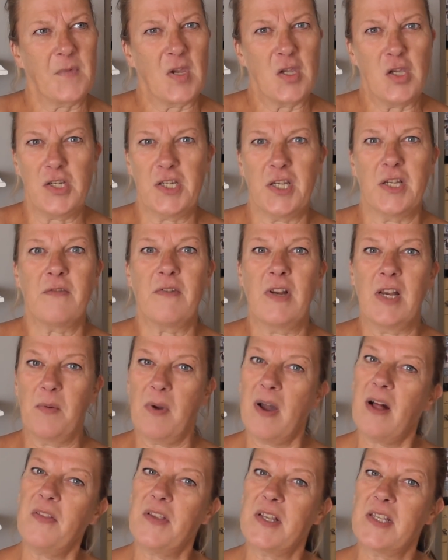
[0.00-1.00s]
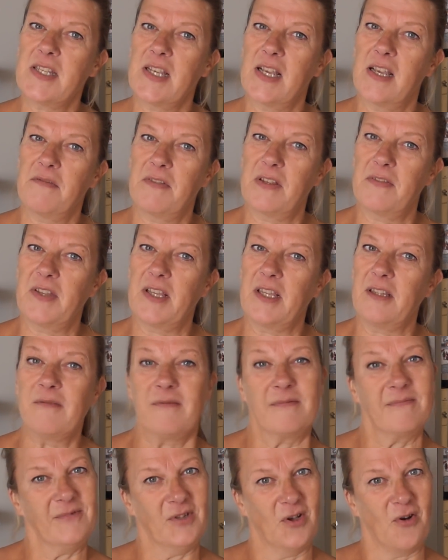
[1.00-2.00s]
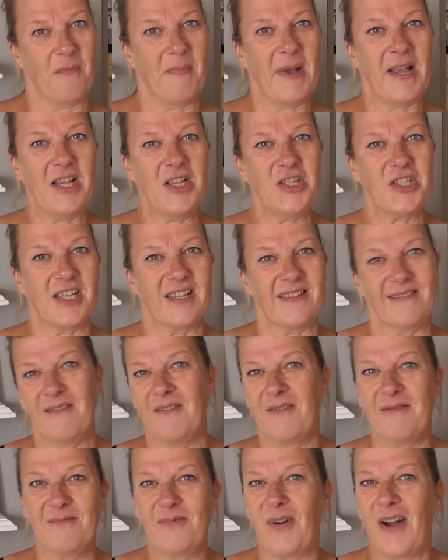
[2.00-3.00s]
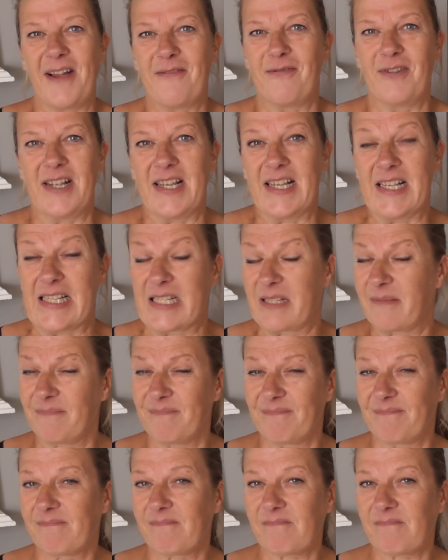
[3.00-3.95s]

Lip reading: you're doing really well this year, Vivi. You're managing, whatever it is.